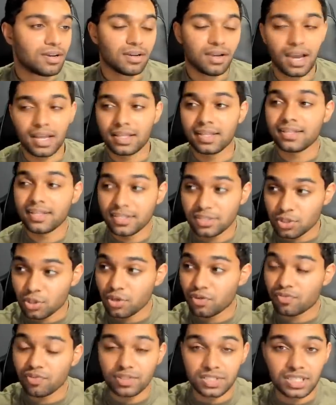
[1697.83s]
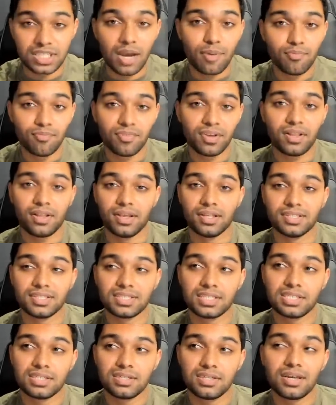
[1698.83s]
I think that's good for some
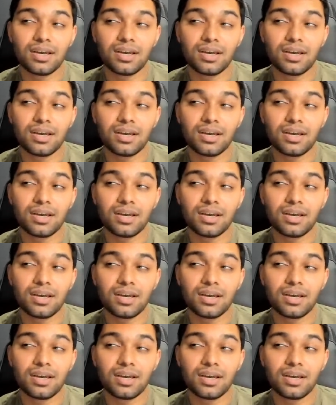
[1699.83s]
villains.